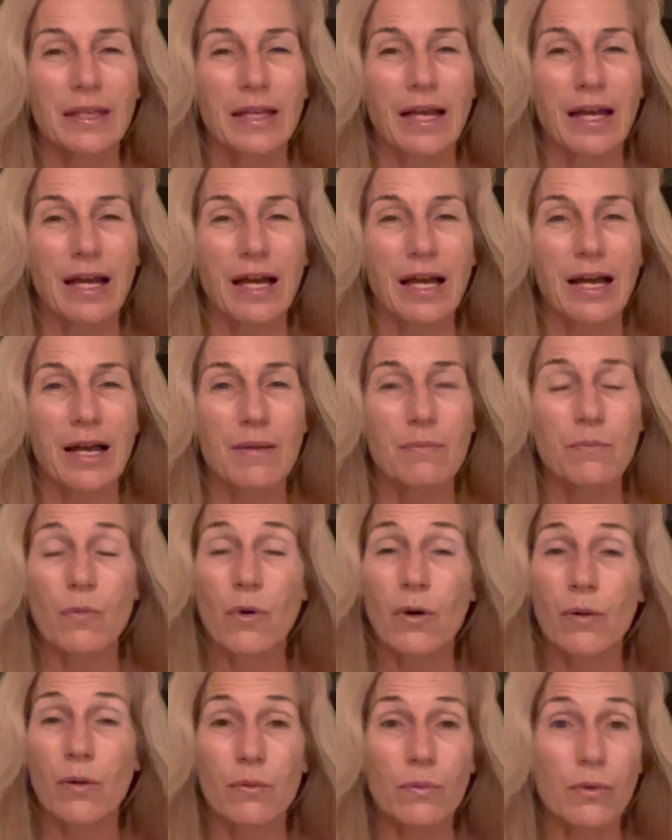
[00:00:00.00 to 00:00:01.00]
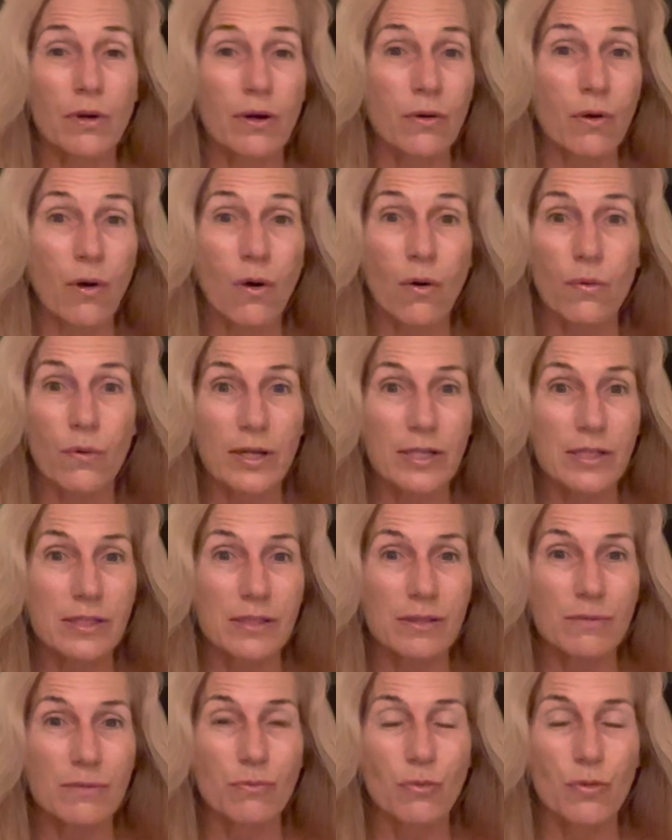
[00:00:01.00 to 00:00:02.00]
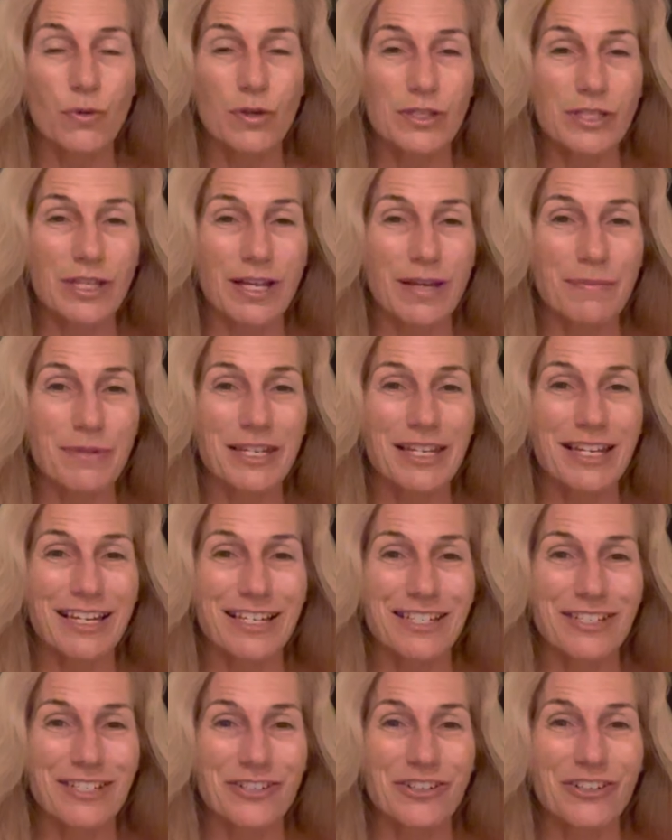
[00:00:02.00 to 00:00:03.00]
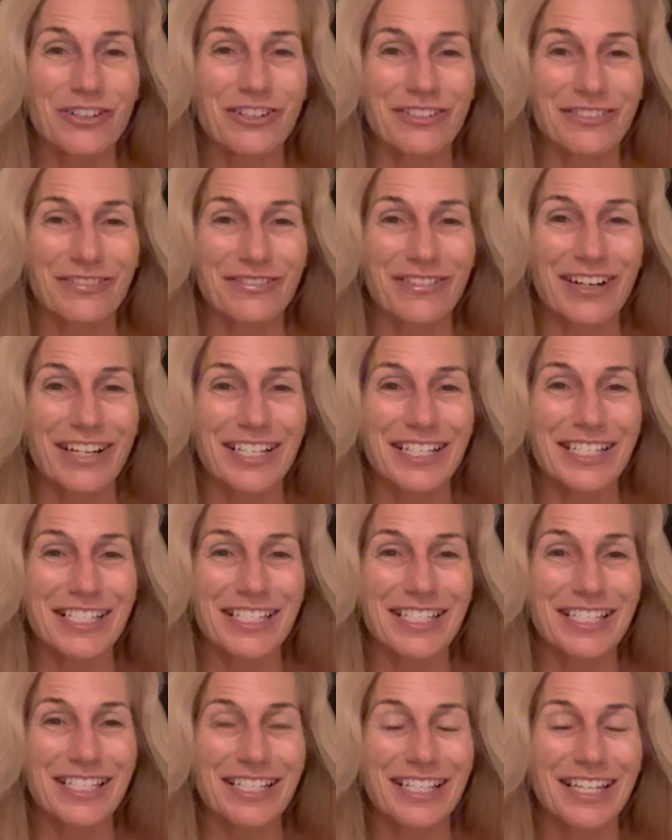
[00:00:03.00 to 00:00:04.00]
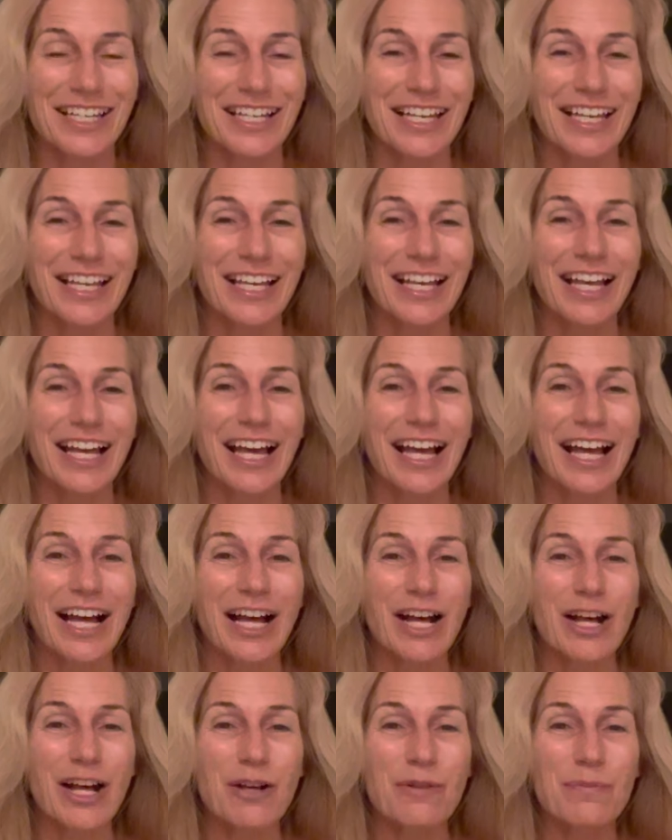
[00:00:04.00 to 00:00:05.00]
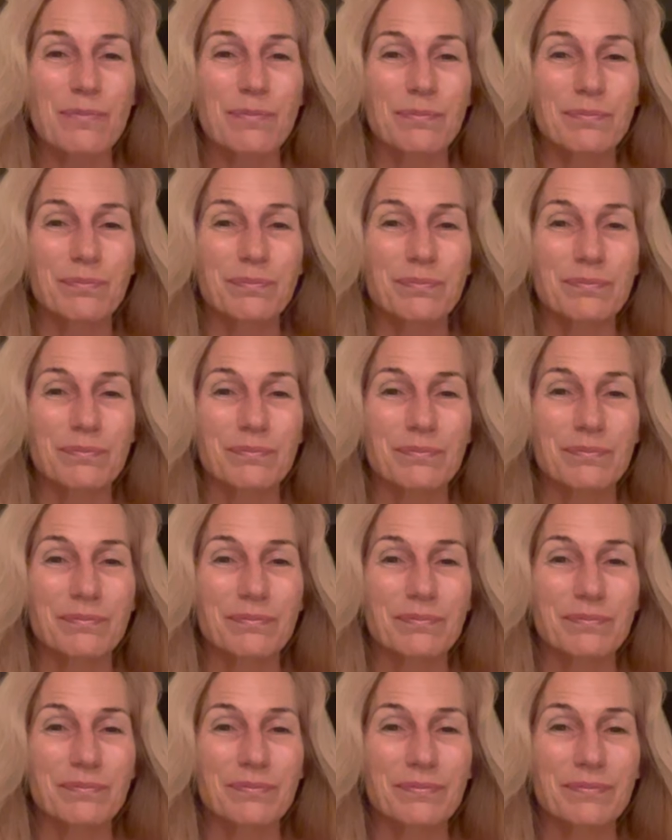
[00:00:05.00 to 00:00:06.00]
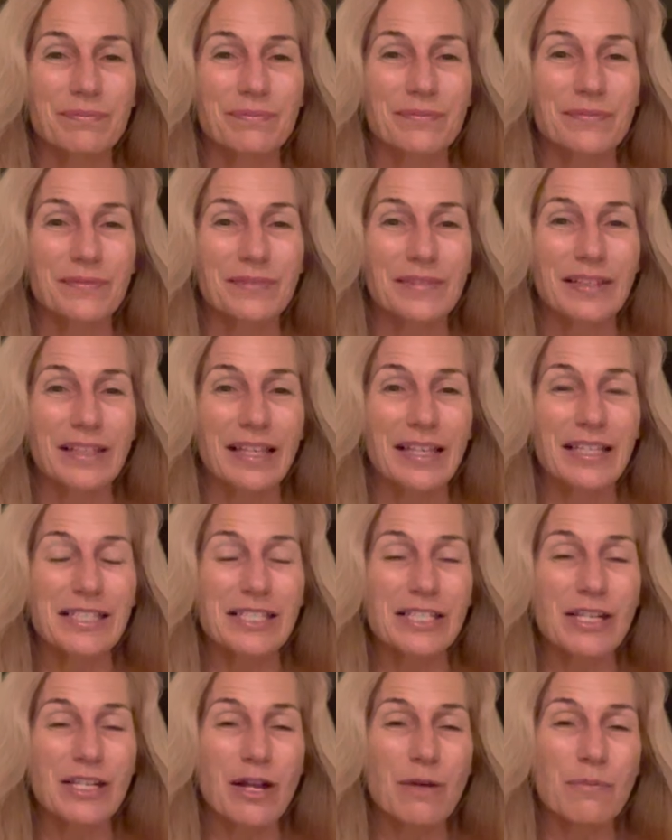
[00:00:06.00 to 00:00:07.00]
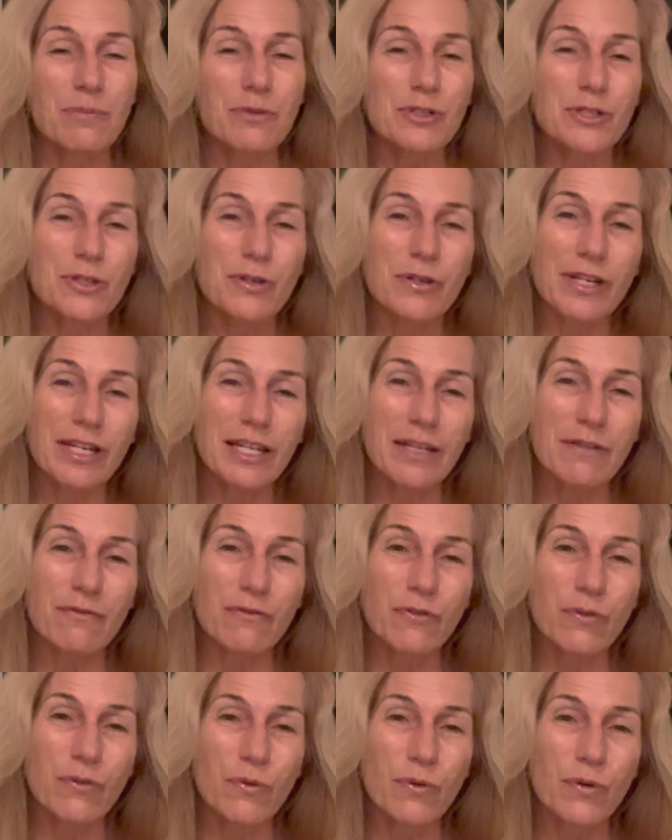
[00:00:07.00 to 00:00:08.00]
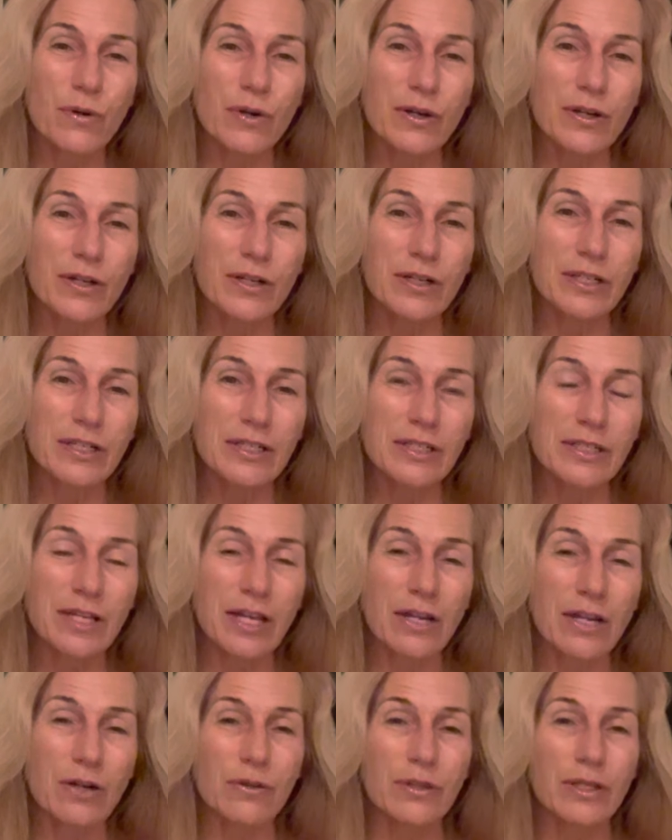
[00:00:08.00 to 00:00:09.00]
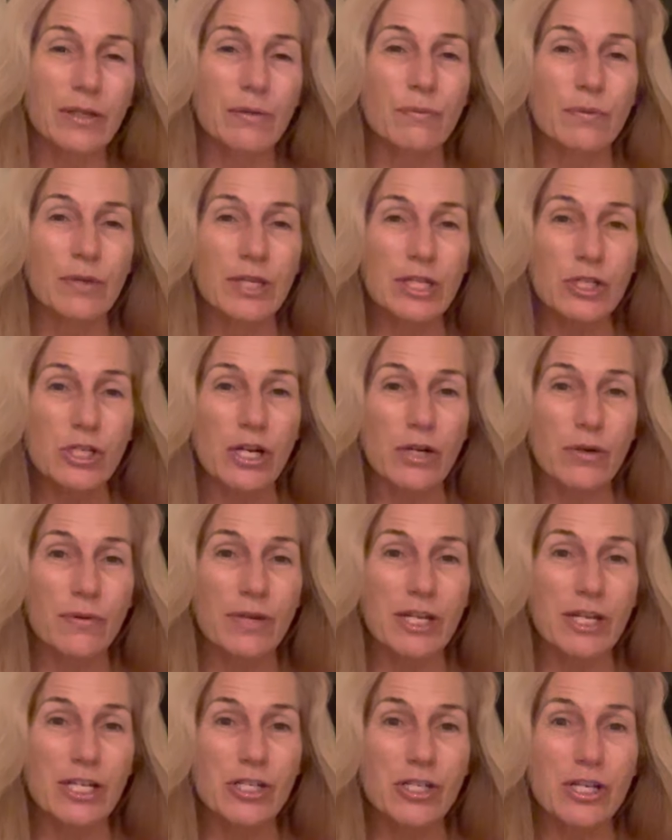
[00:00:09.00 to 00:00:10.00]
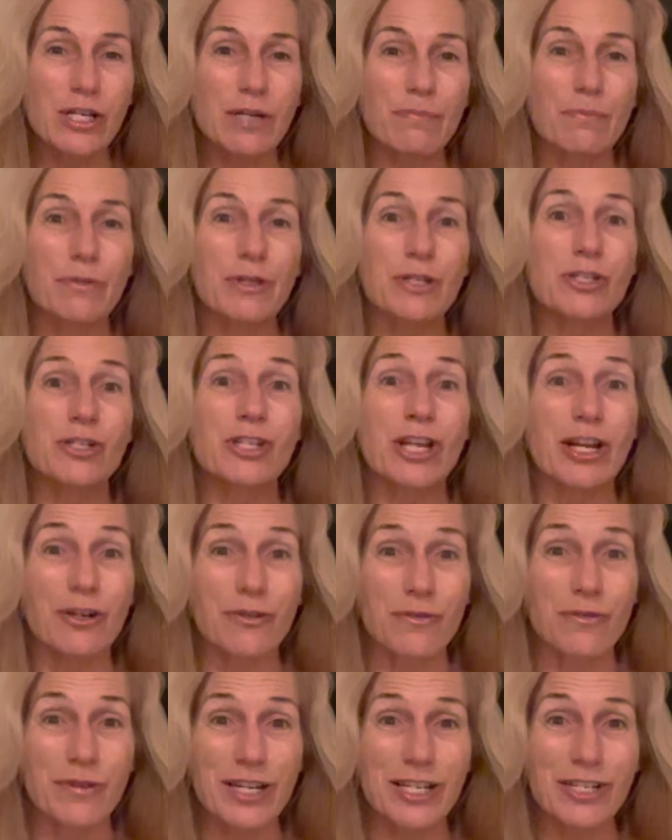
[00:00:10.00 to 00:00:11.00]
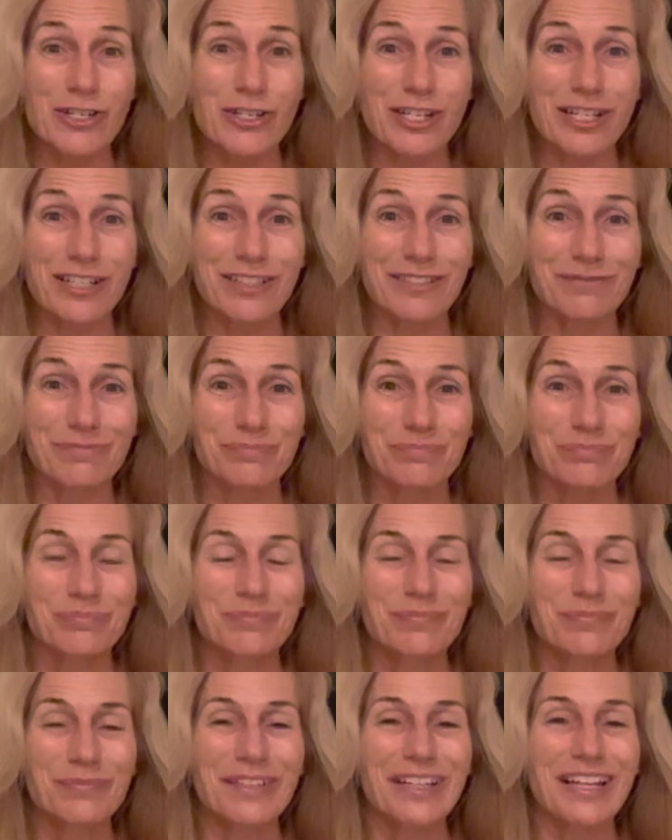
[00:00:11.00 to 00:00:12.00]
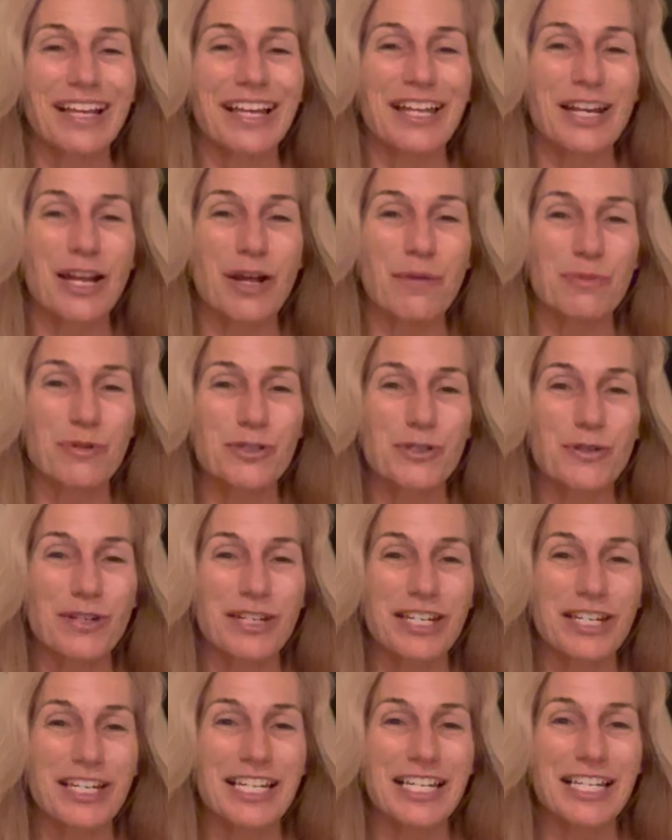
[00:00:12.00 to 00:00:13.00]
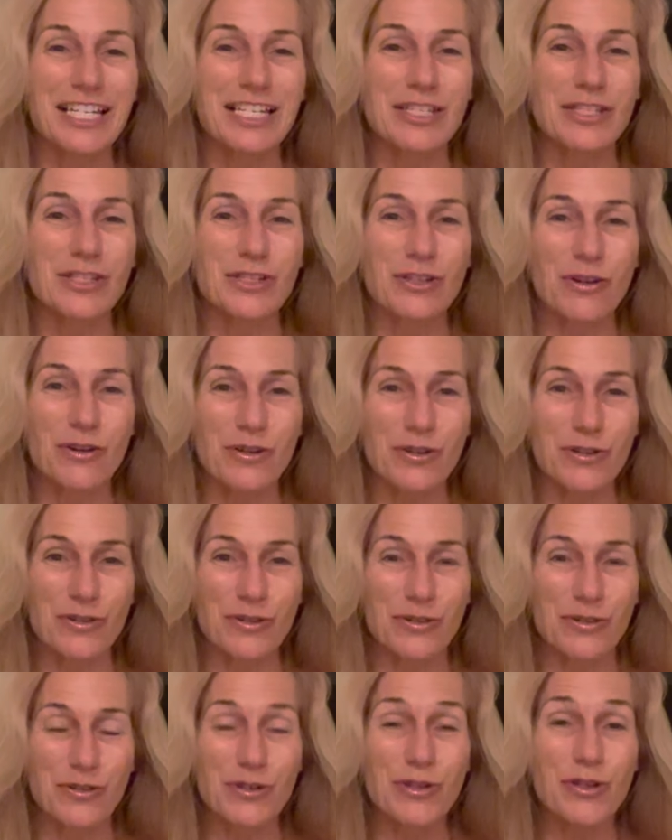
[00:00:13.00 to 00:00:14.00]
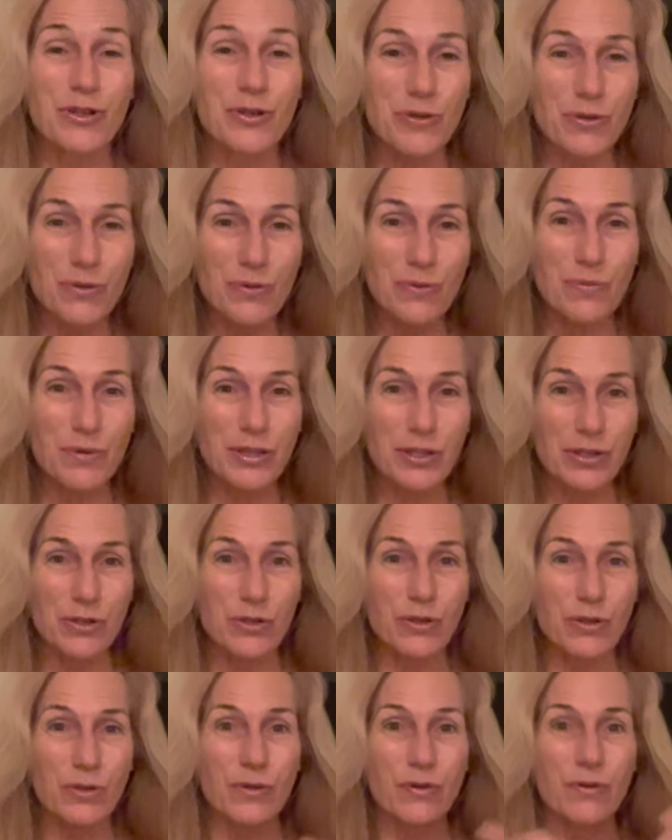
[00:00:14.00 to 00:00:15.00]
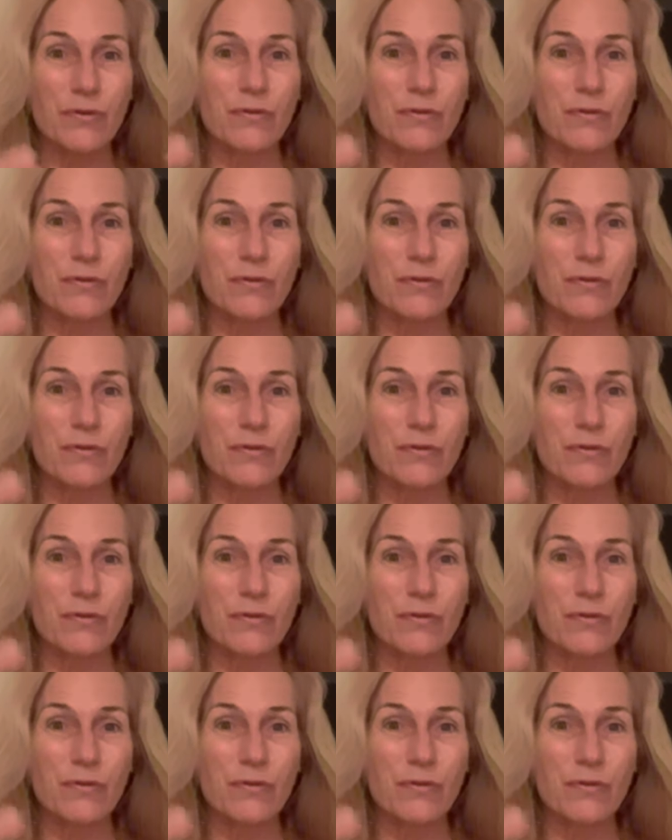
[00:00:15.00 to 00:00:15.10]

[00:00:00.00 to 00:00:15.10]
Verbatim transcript: um, or, or uh, always more time in nature, right? Um, it's an opportunity for not only regeneration, but generation, an opportunity to start anew with a new